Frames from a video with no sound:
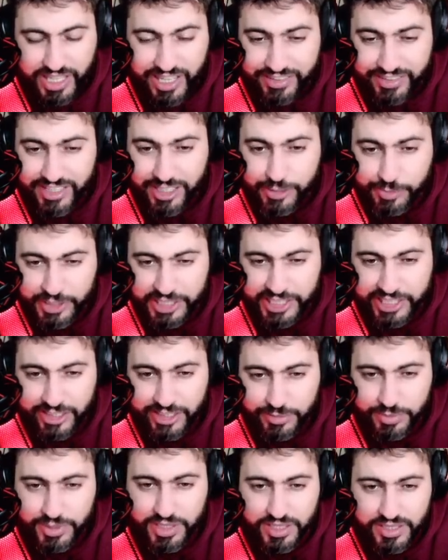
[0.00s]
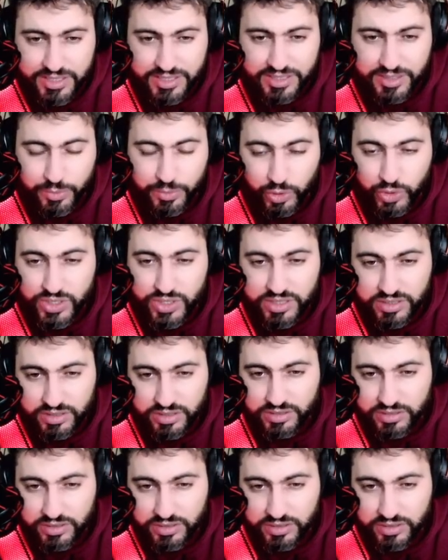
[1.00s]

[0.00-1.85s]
I think Pika Libre is the most